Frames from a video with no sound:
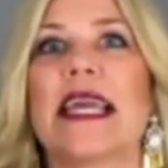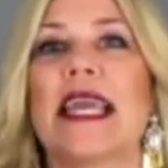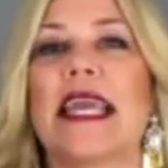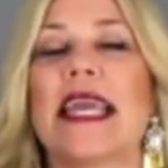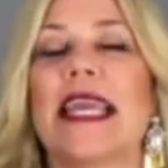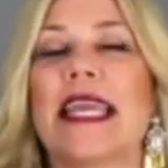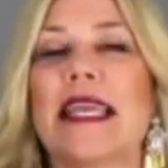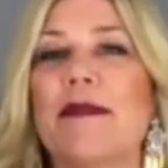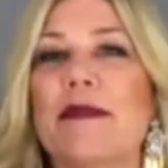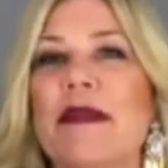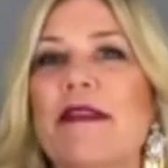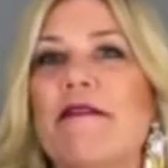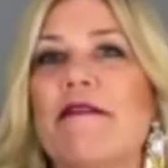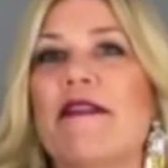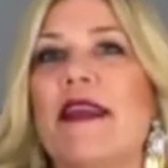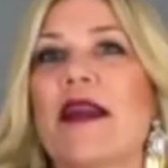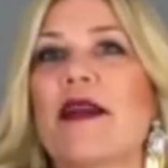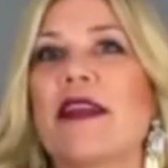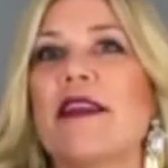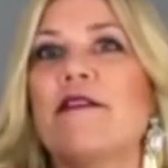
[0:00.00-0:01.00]
it can be
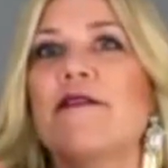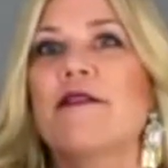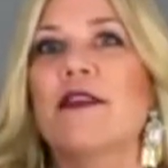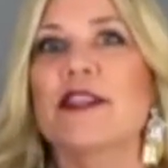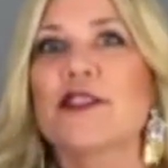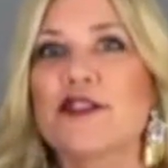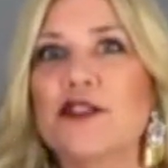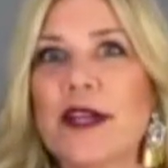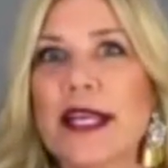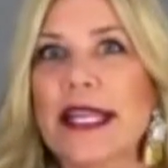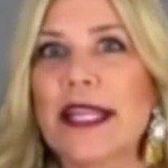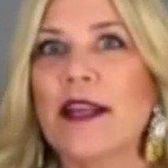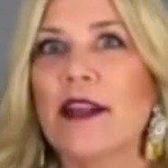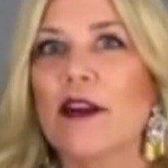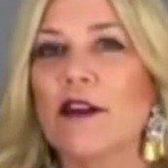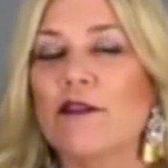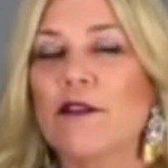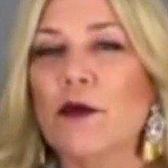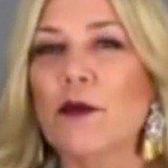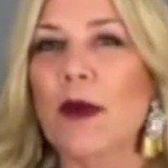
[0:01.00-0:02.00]
very frustrating and
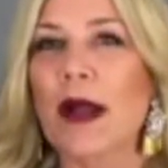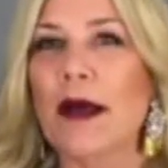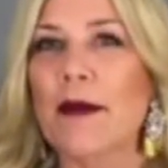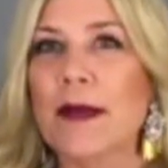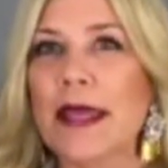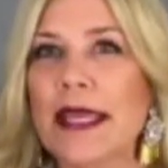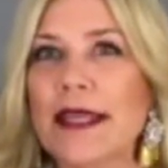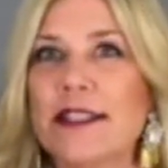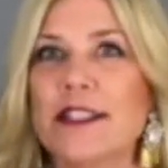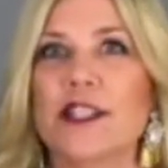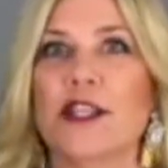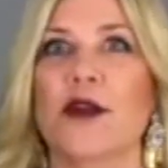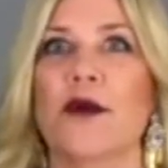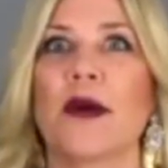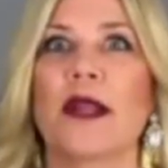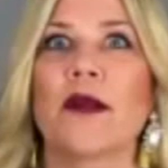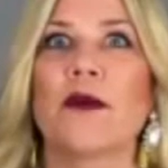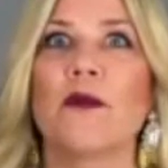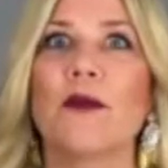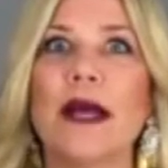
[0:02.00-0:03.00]
overwhelming to go
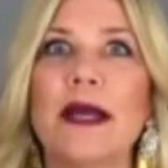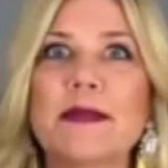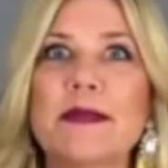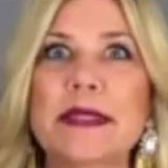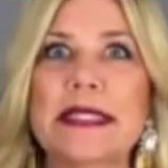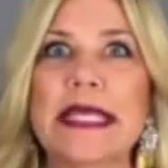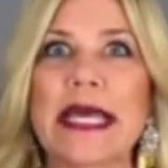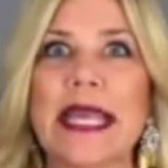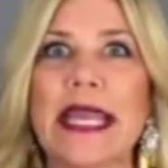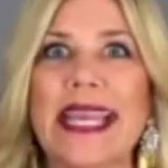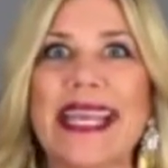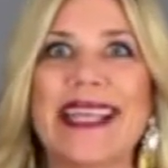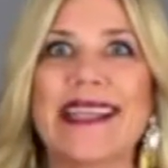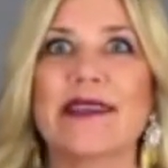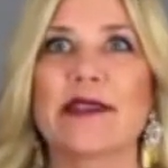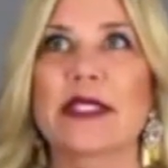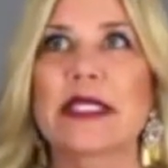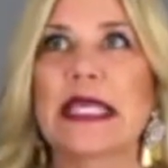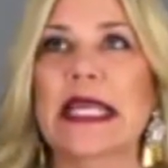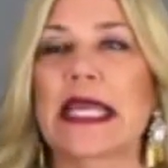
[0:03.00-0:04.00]
on a website and
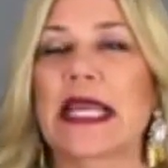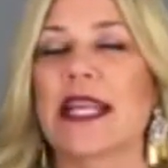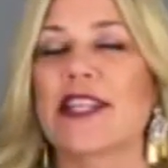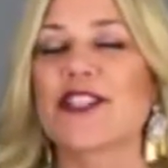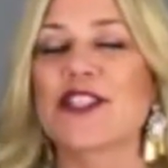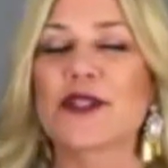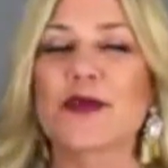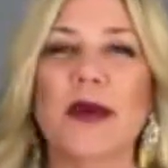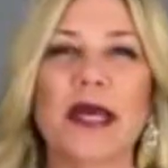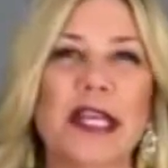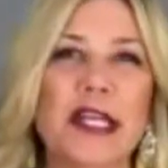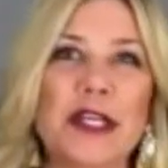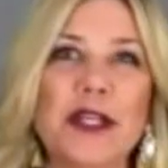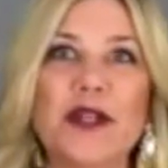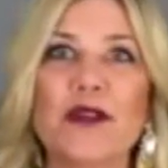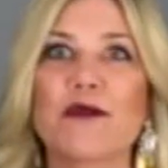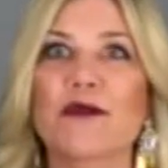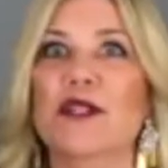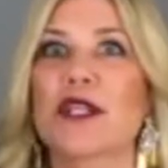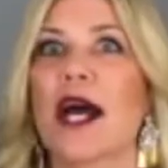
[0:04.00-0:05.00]
you're saying, I just want a
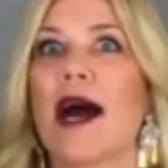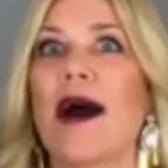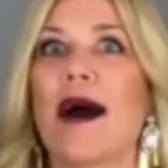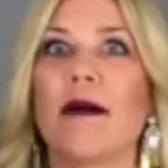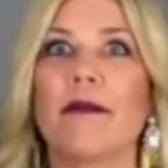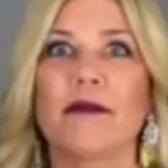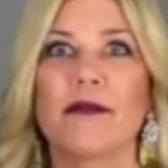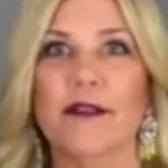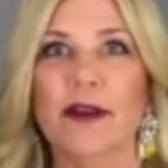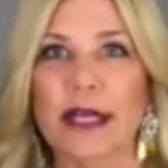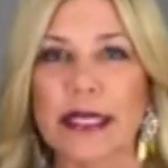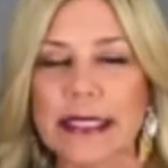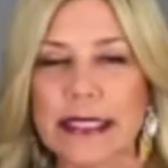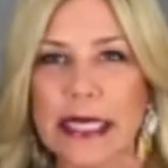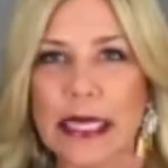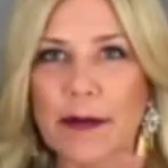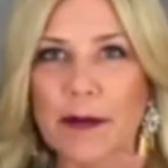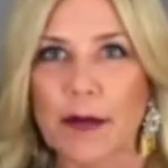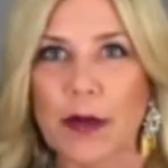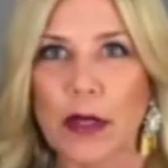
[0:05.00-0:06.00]
new top, for
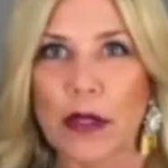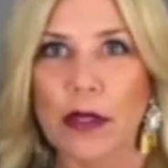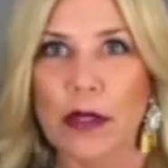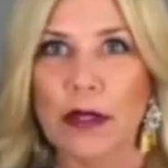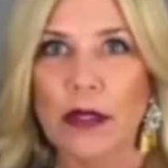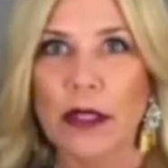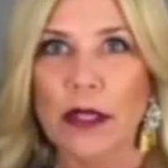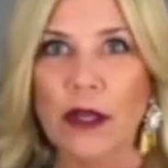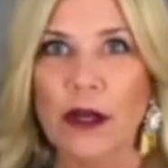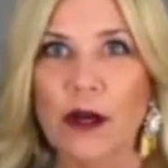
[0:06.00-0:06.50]
example,